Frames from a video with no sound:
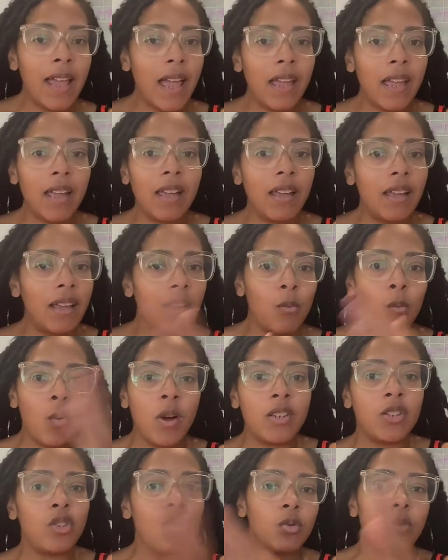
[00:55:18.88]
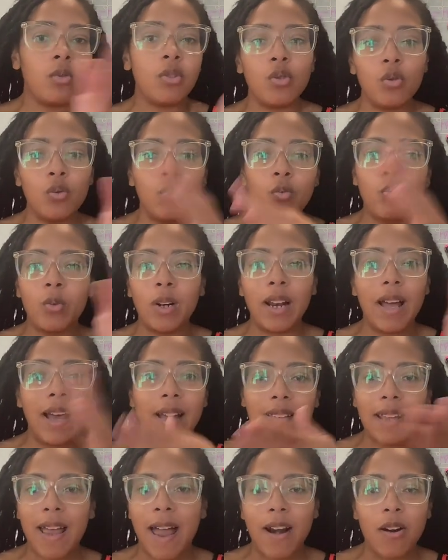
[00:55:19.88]
that once you you
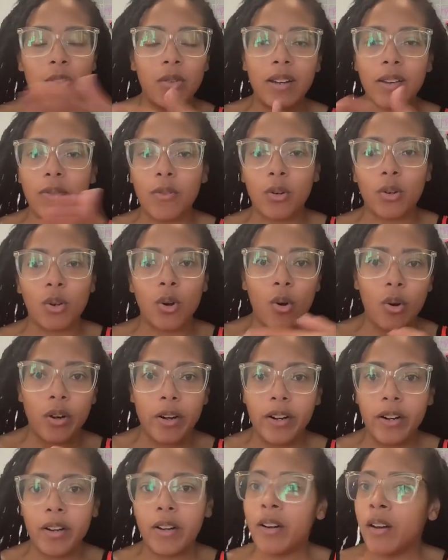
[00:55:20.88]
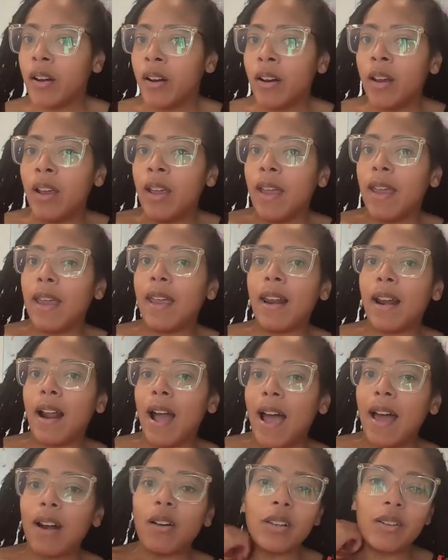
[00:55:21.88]
realize that I don't live on the corner and
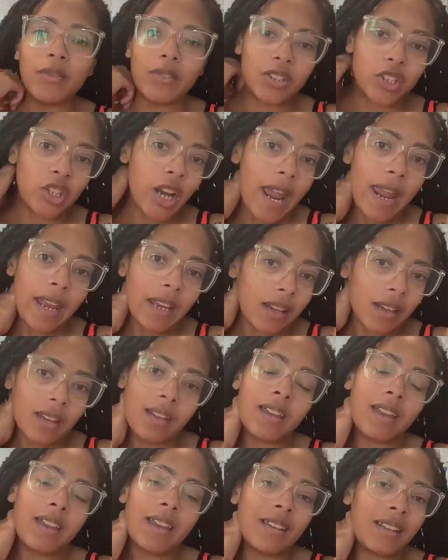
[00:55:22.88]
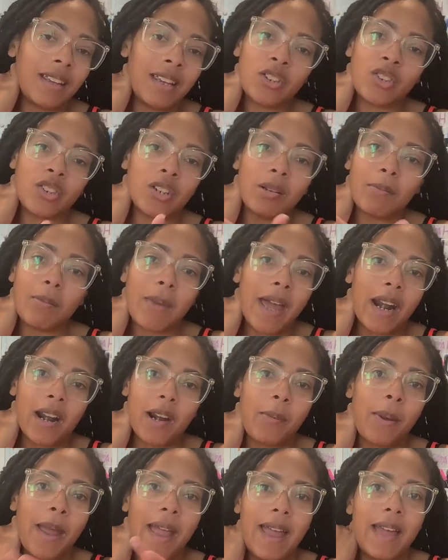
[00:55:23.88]
I don't live in a shack, it, it shouldn't
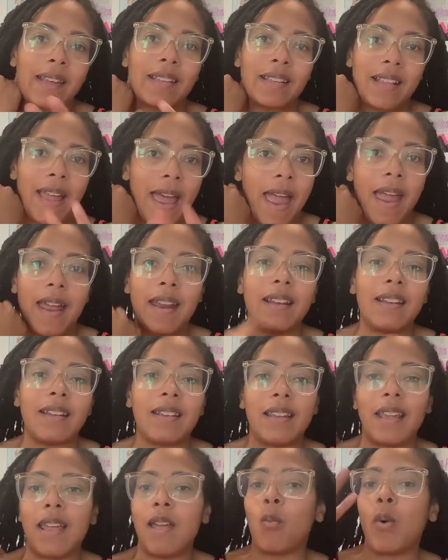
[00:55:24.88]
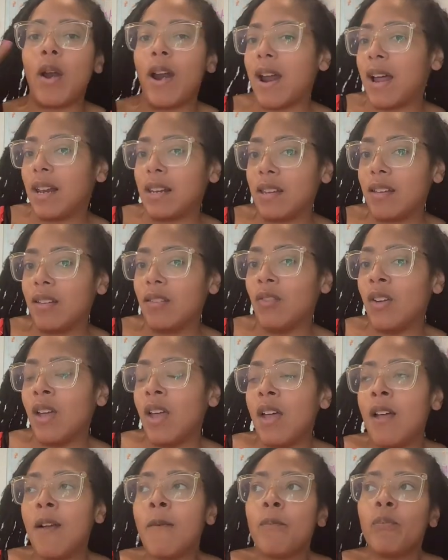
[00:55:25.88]
matter past that that where I live.
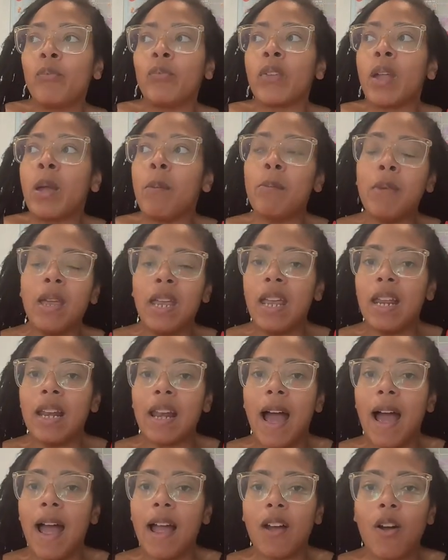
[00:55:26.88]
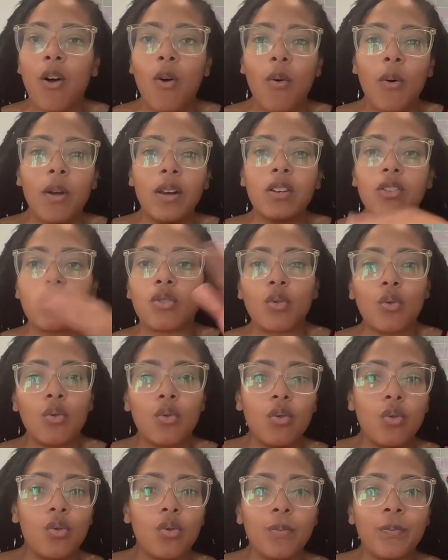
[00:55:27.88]
Me not going to
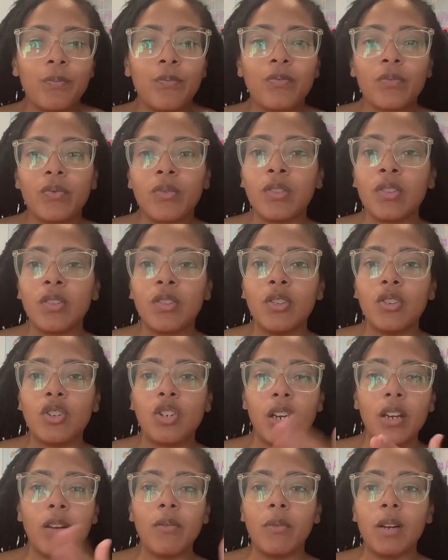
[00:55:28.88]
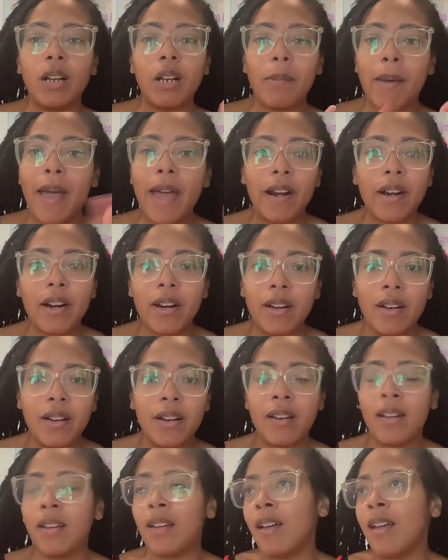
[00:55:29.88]
school shouldn't really matter.
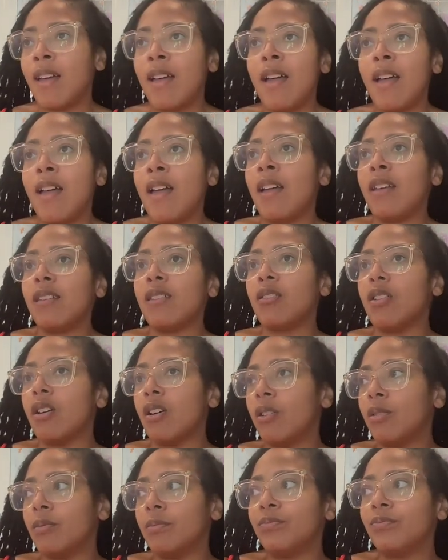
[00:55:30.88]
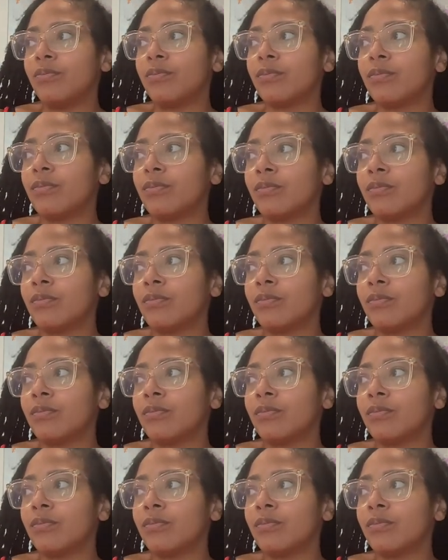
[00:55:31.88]
You know,